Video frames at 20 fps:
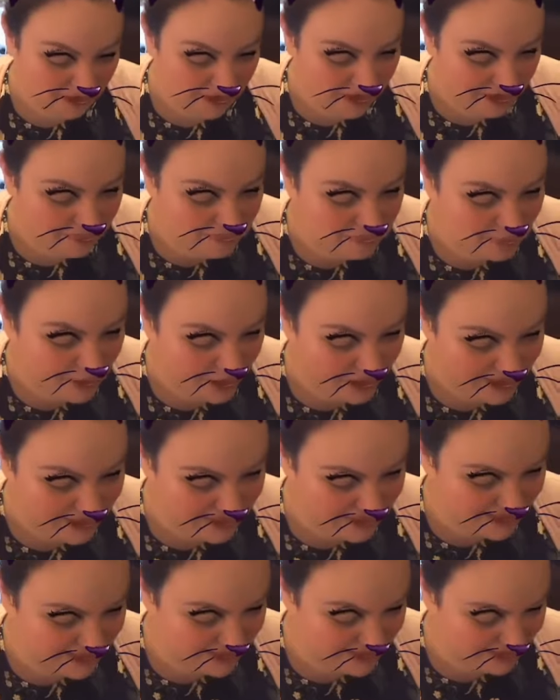
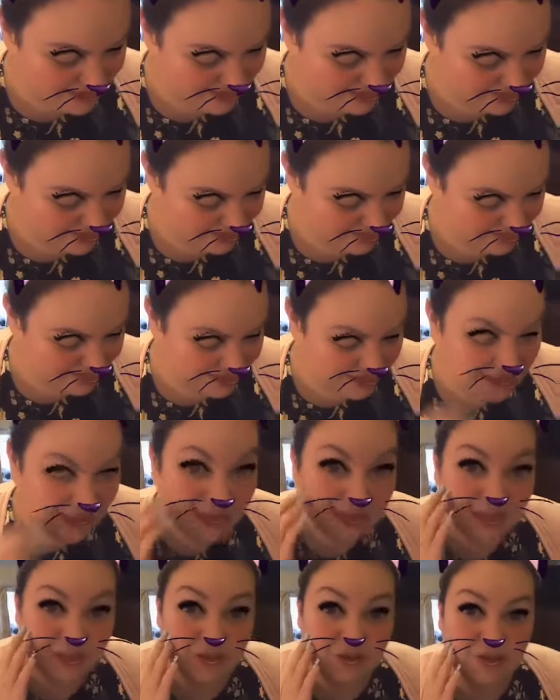Impressed.
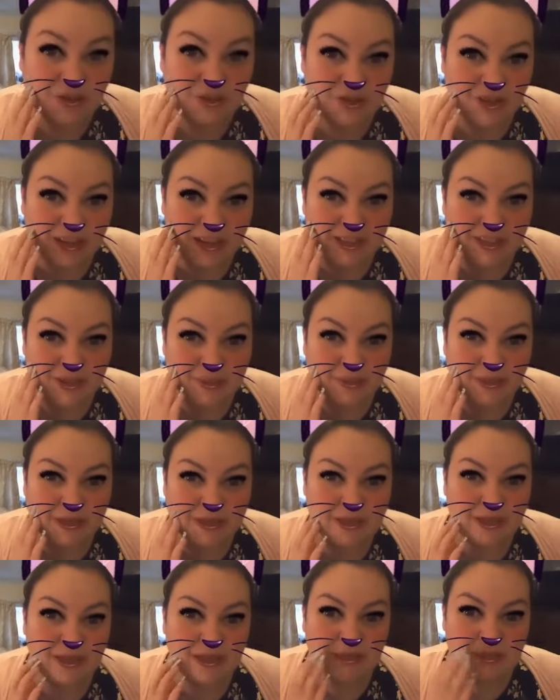You don't usually get
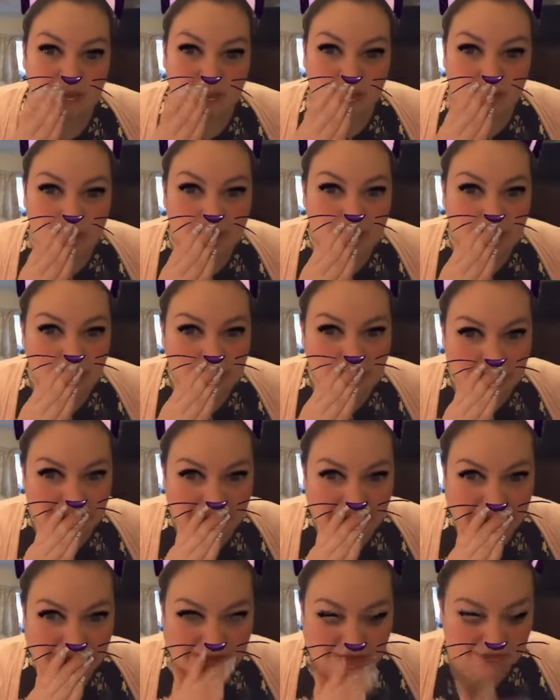sweets in this one, so it's quite a
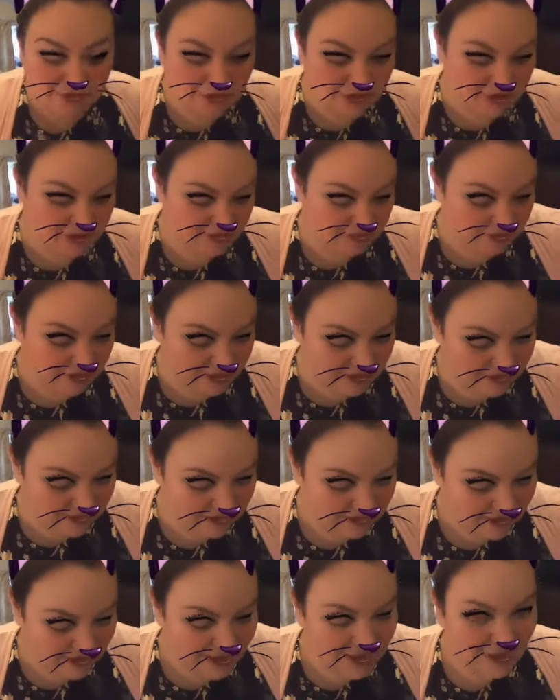nice touch to have that.
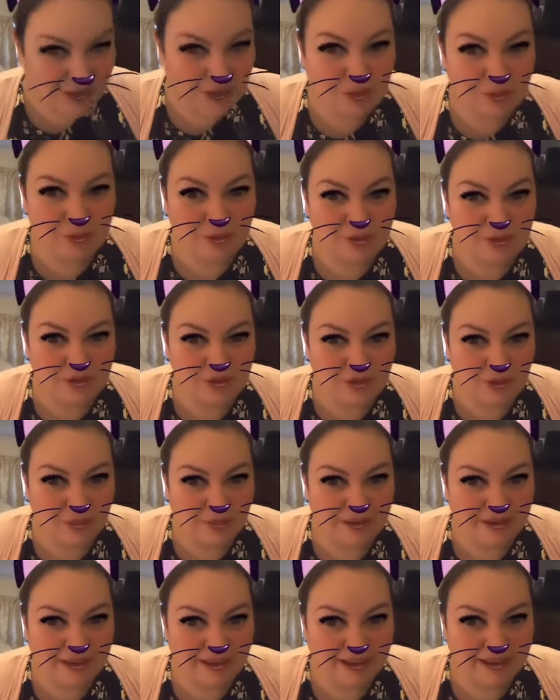You can
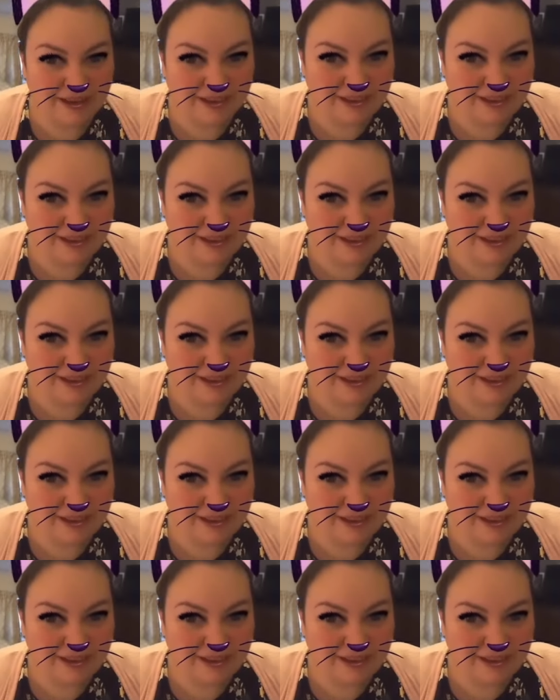stop it.